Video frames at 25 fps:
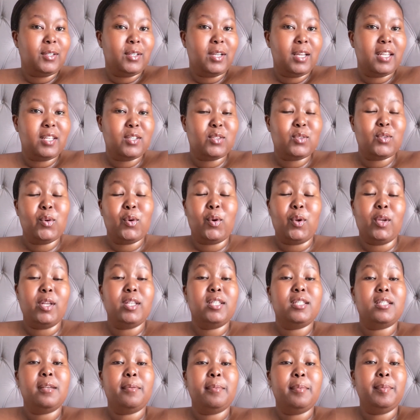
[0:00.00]
It is your girl
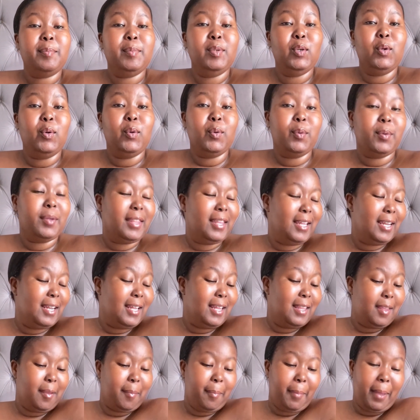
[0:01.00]
Tammy Malone with
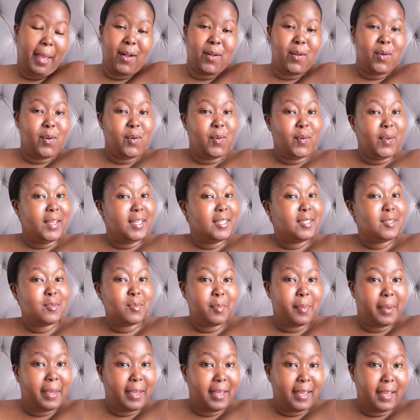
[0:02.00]
another banger, always
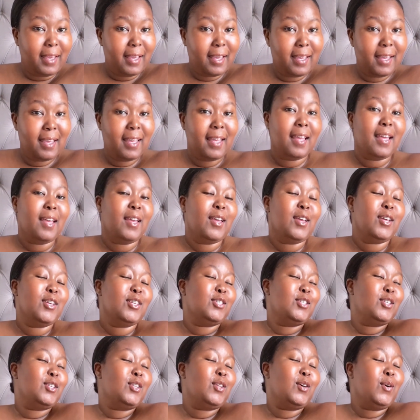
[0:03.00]
banging
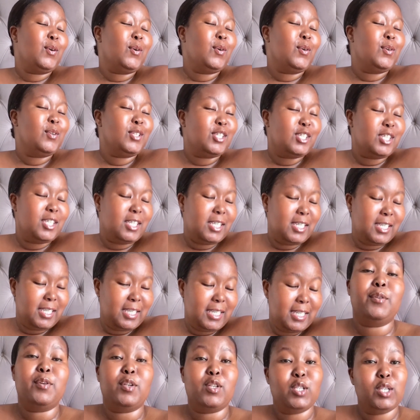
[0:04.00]
to the OG.
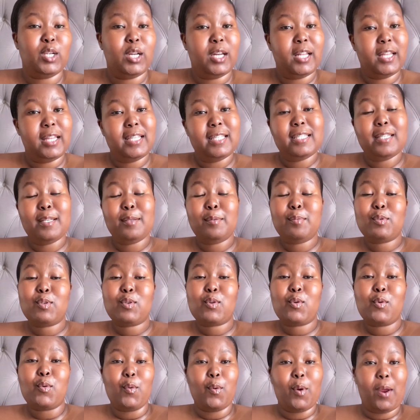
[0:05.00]
Return of the
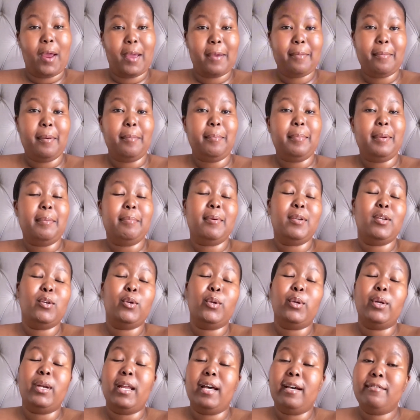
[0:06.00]
subscriber, baby. Your
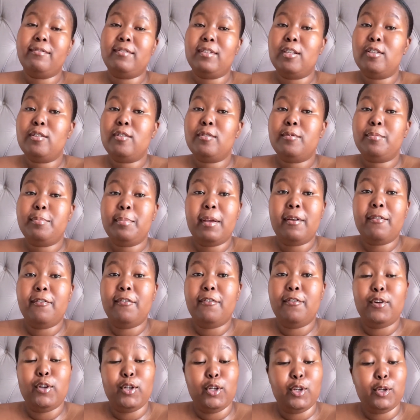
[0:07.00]
love does speak
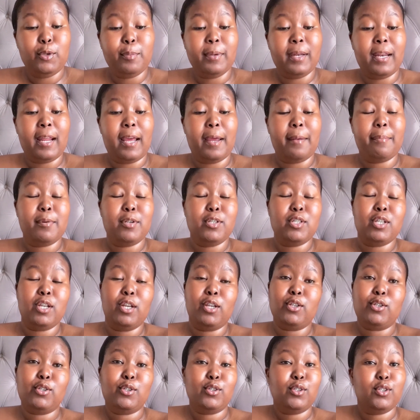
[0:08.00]
volume and I
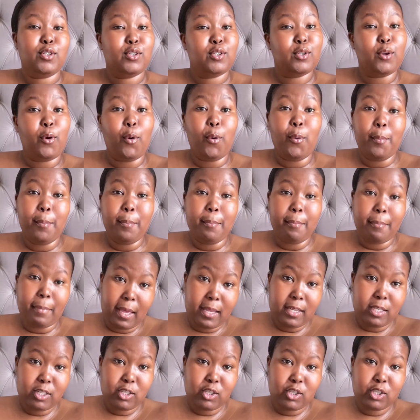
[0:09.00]
appreciate you so
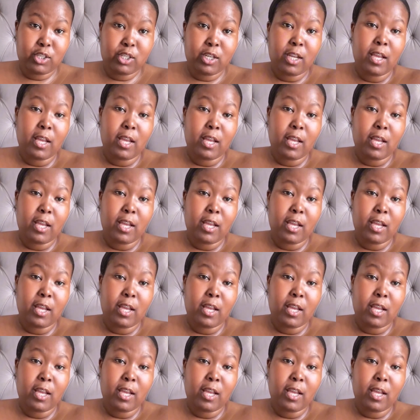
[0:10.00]
much.